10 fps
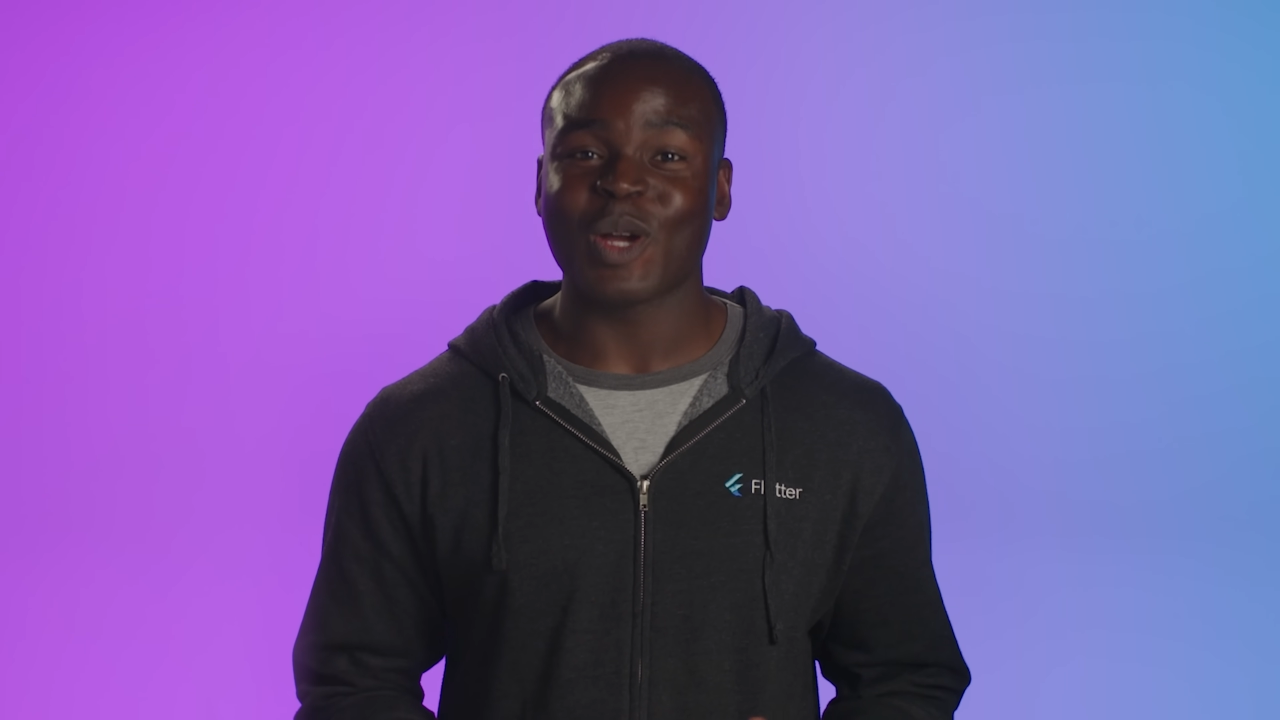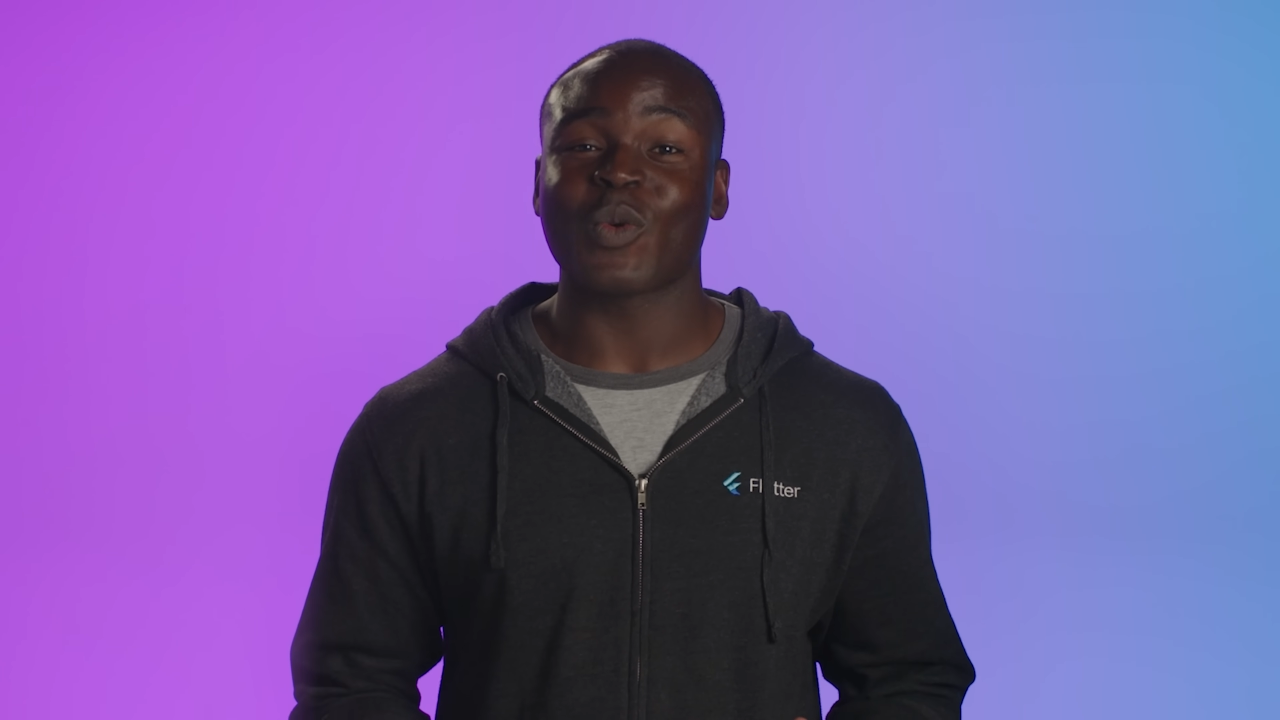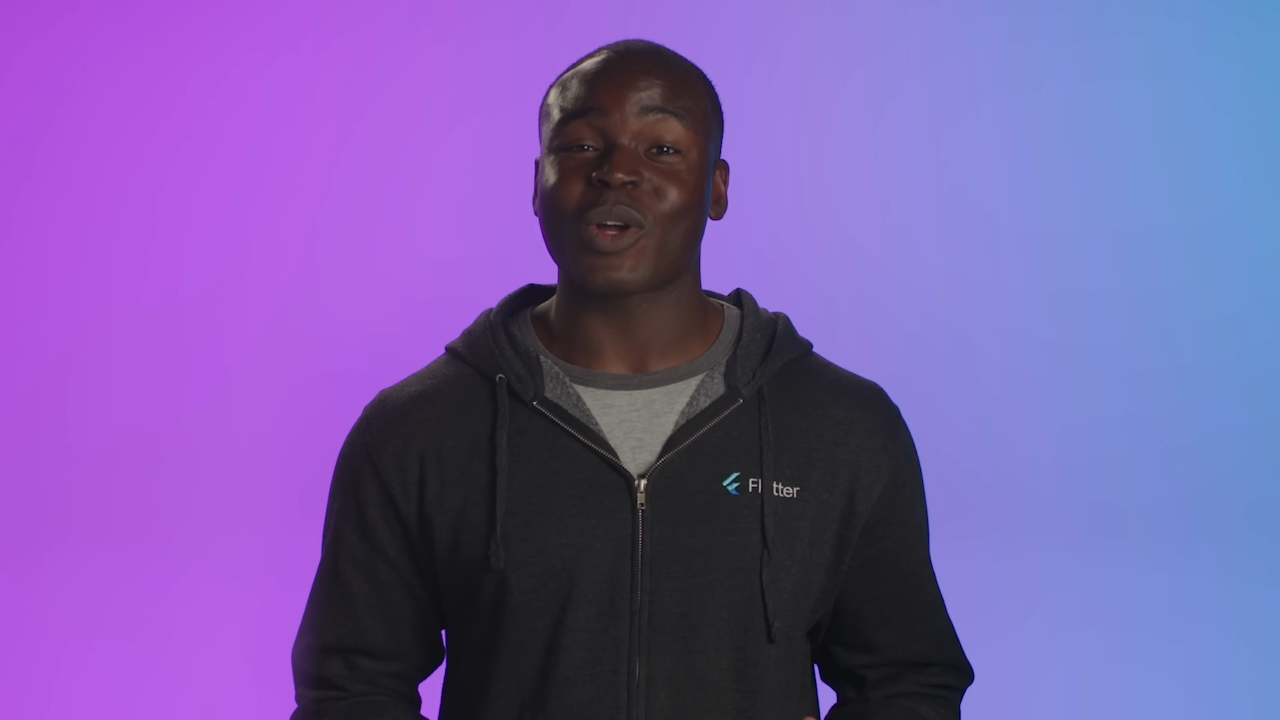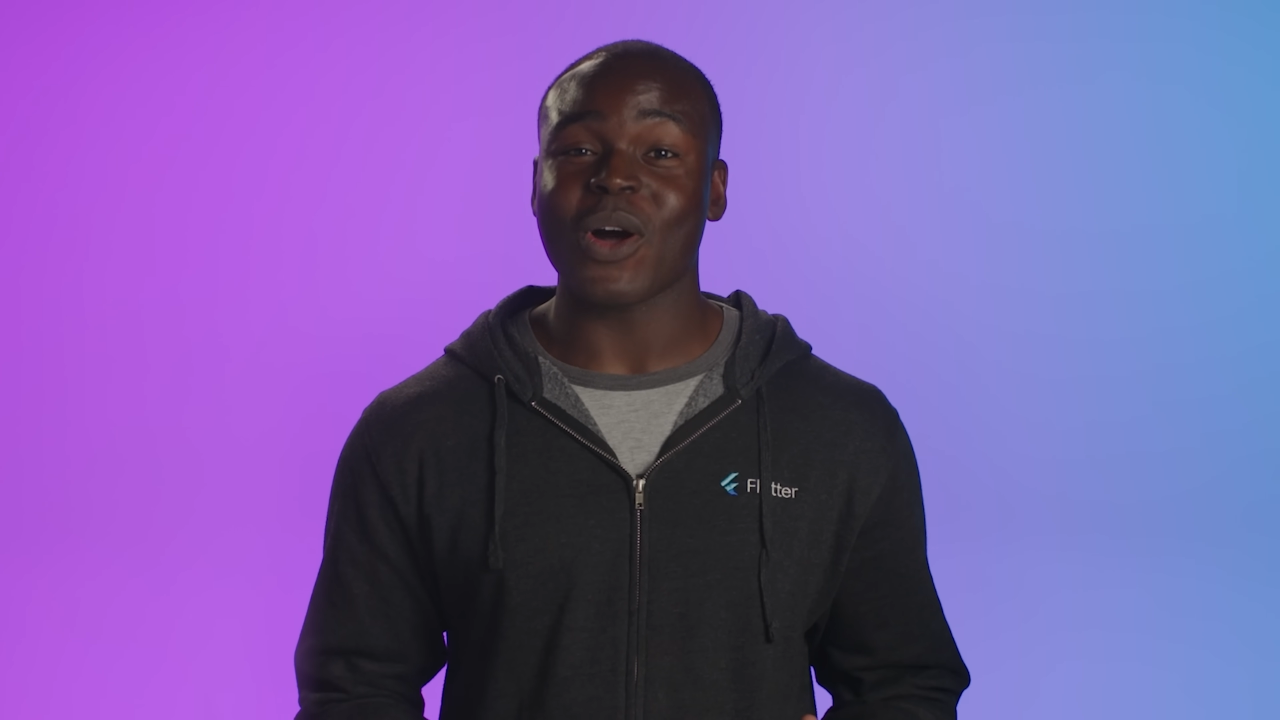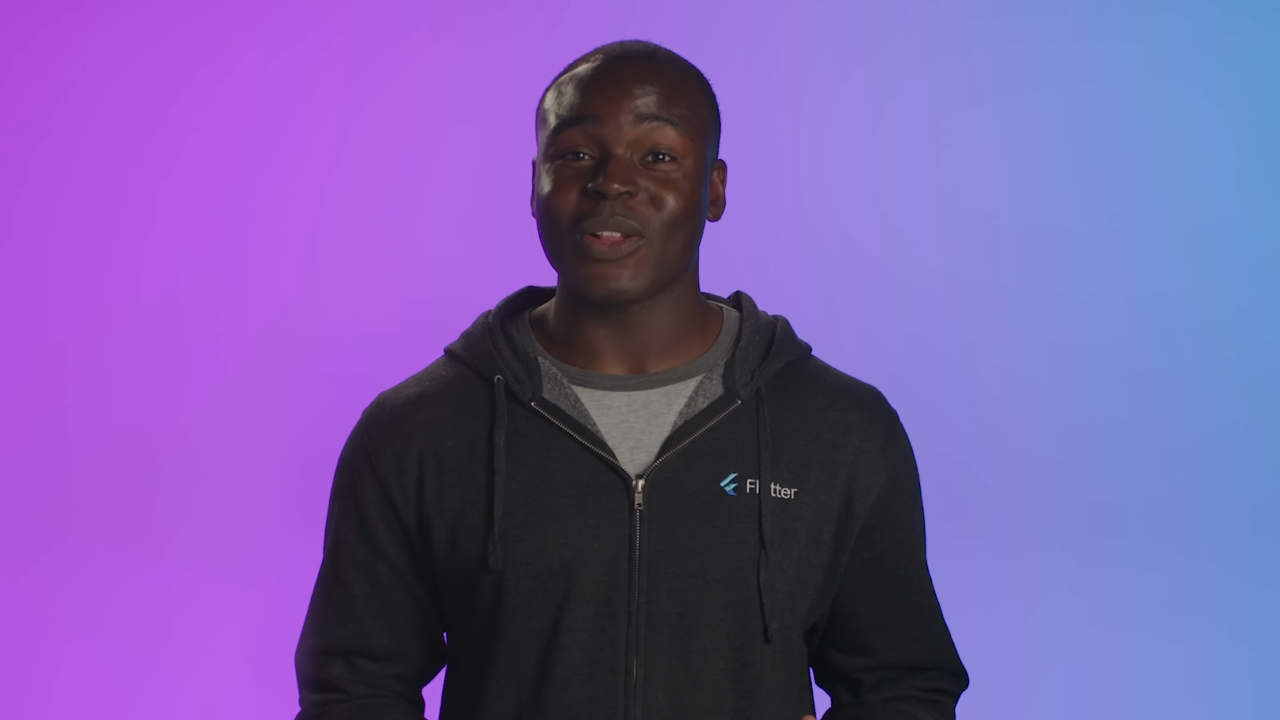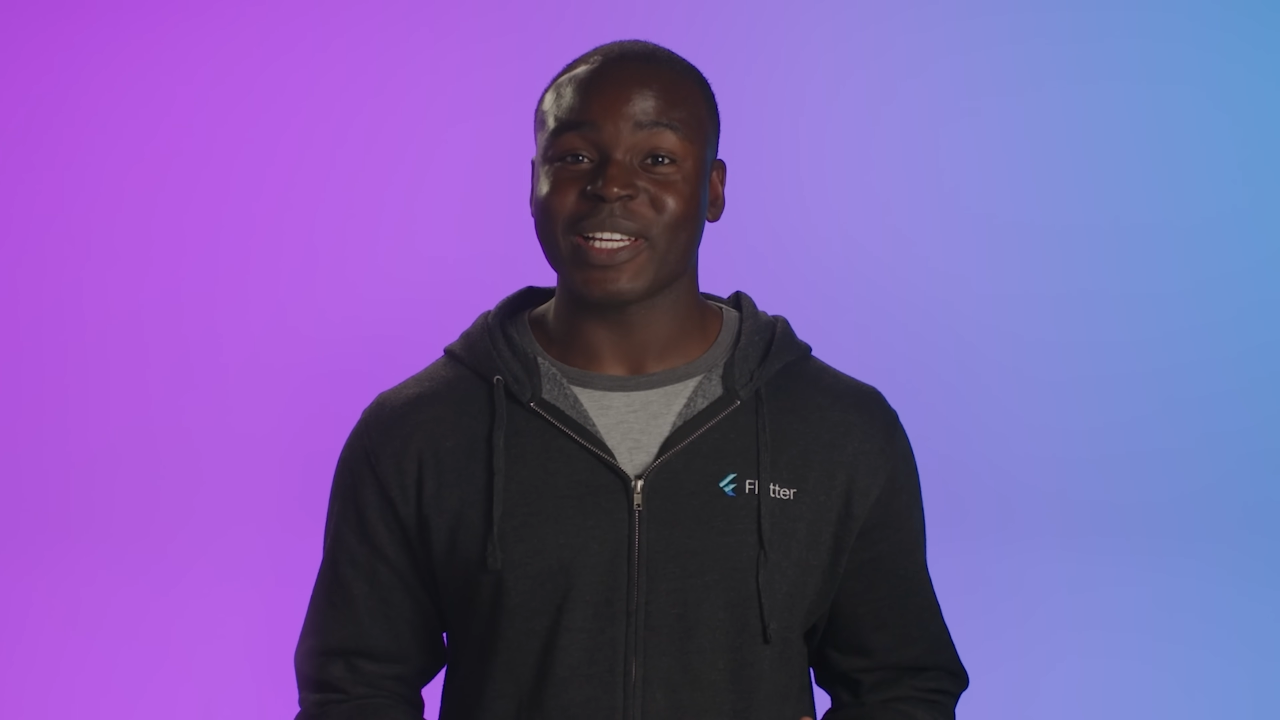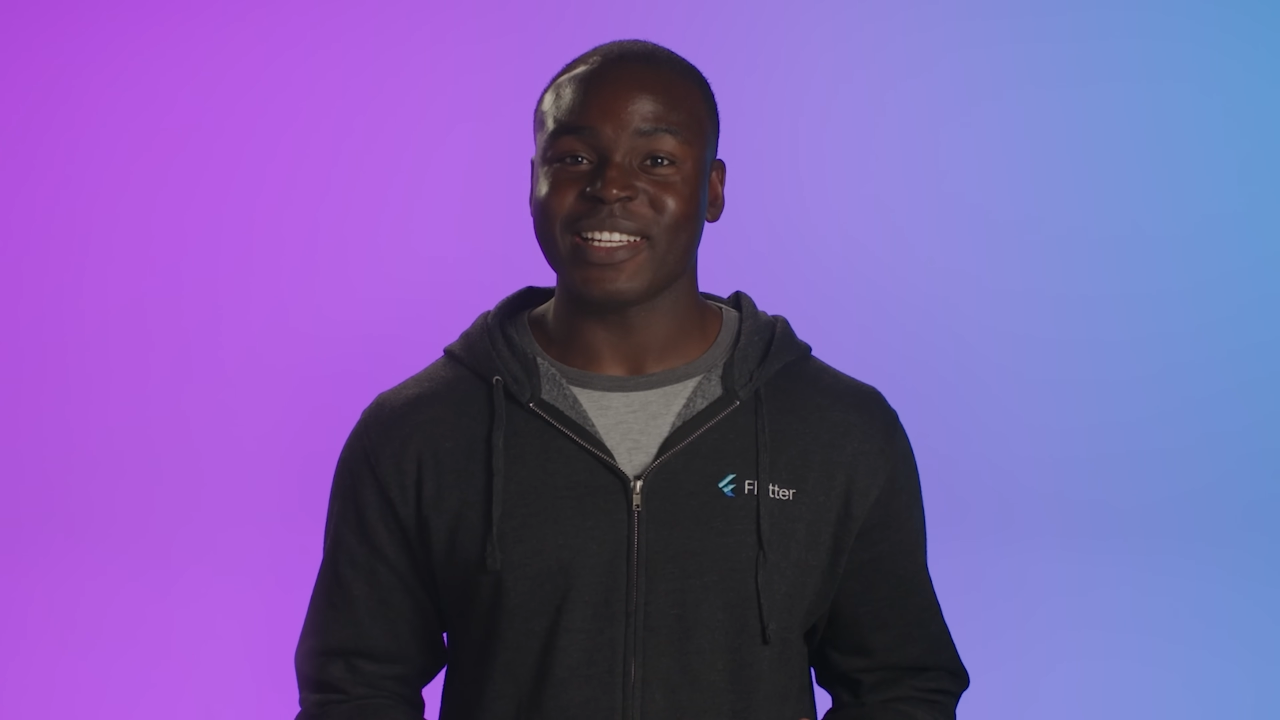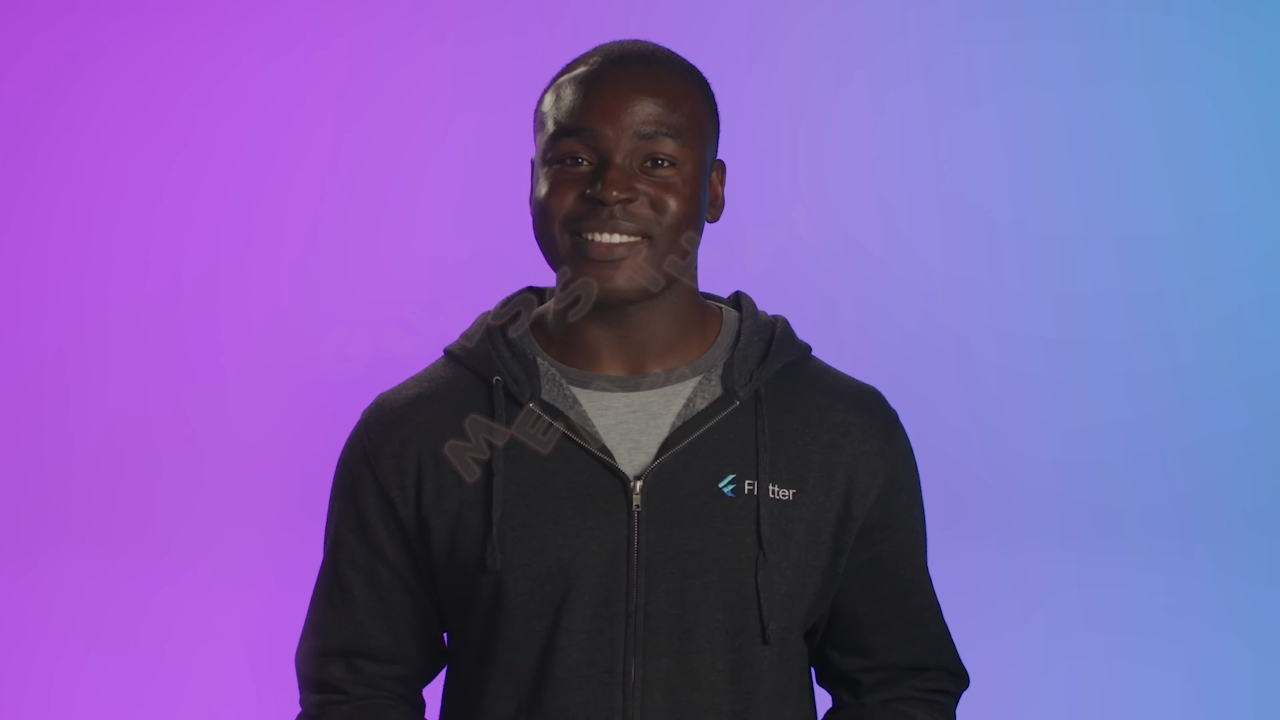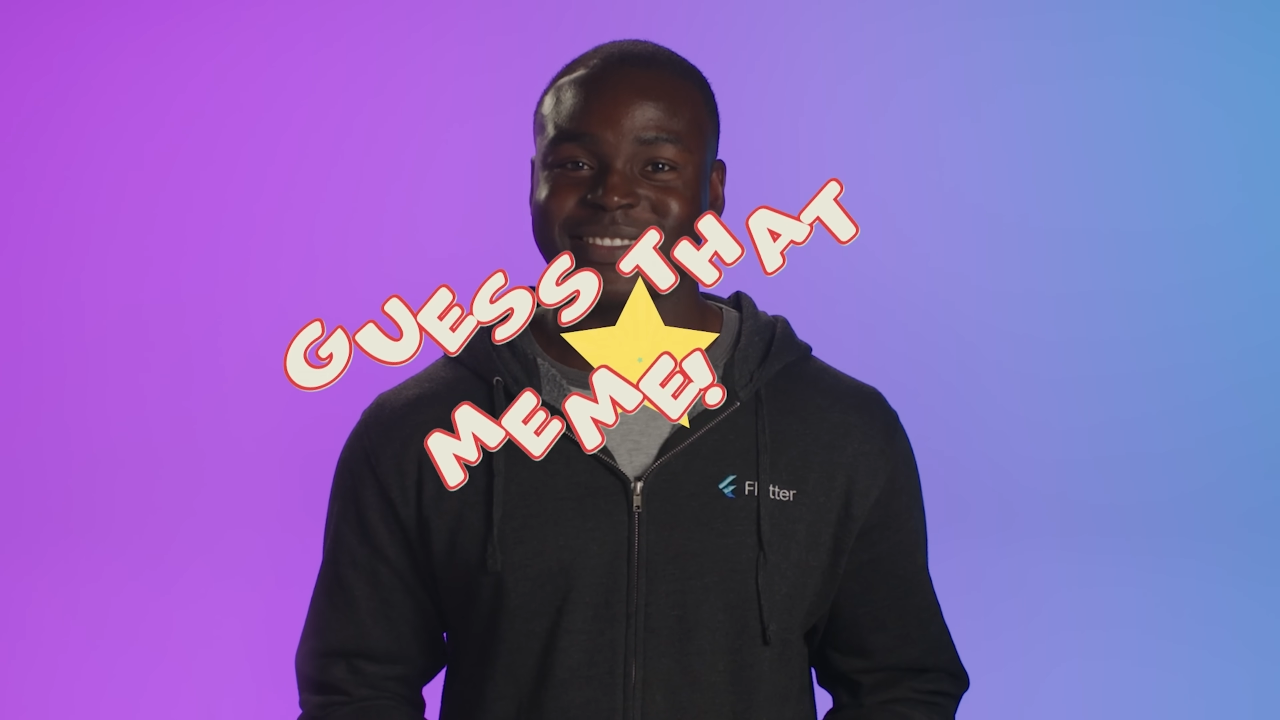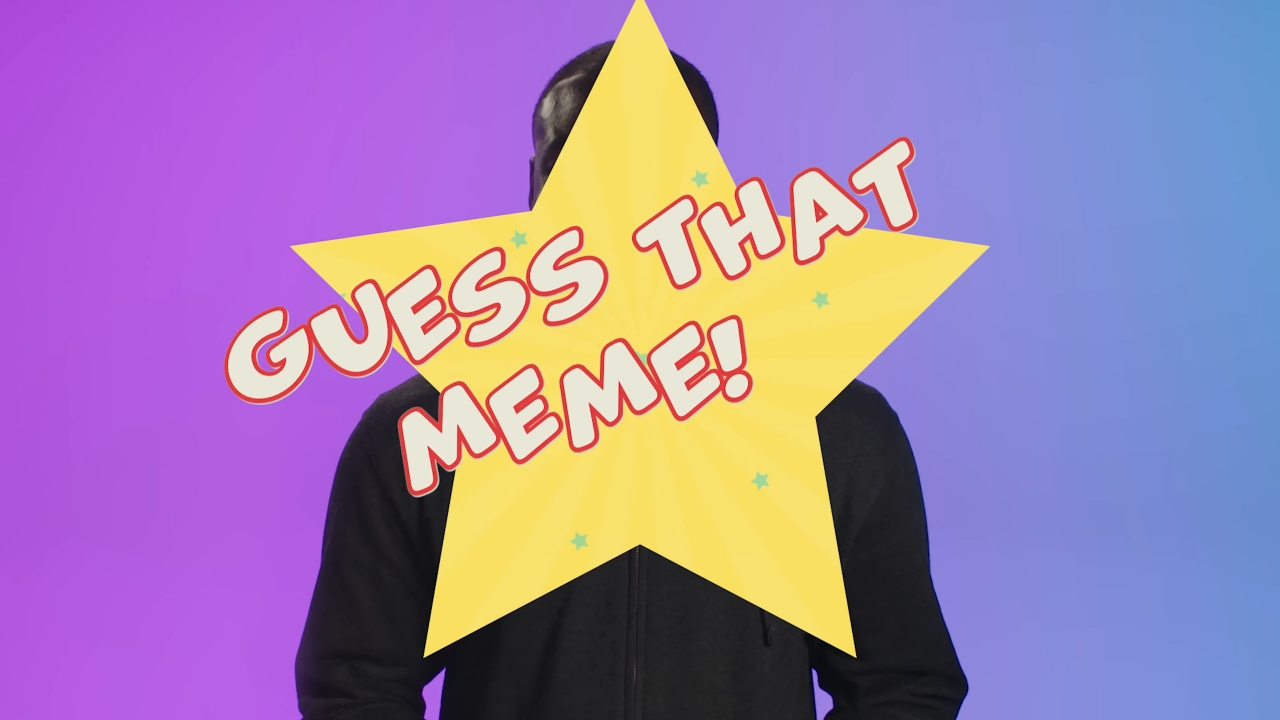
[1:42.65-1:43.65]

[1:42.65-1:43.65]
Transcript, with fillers: We're calling it...